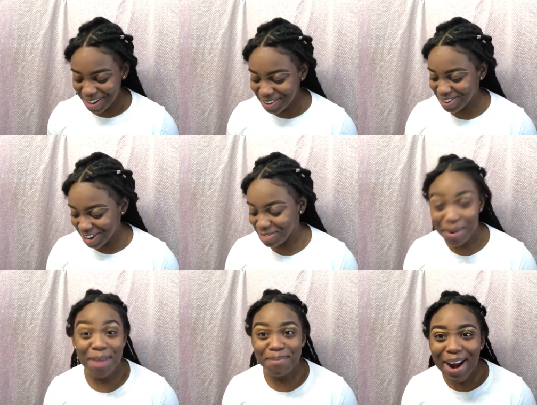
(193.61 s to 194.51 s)
underneath
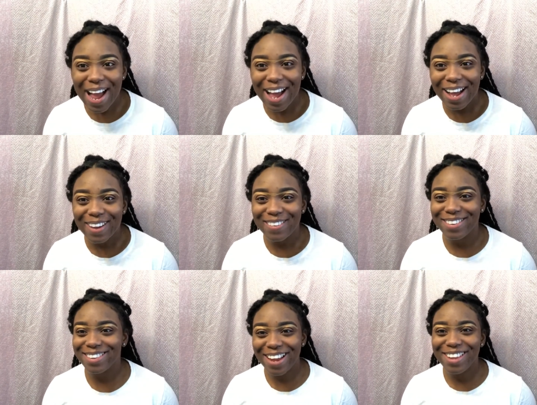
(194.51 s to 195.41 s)
my
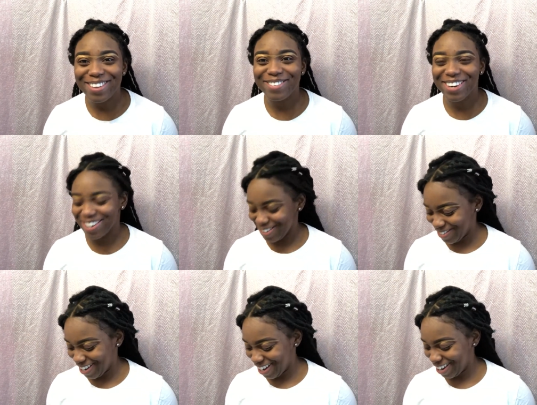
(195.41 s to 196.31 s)
brows. That's what we're
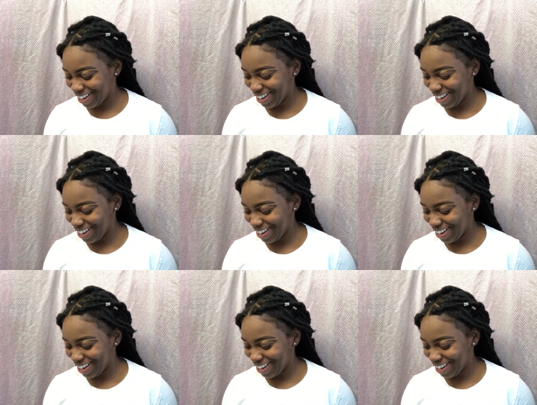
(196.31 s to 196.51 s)
doing.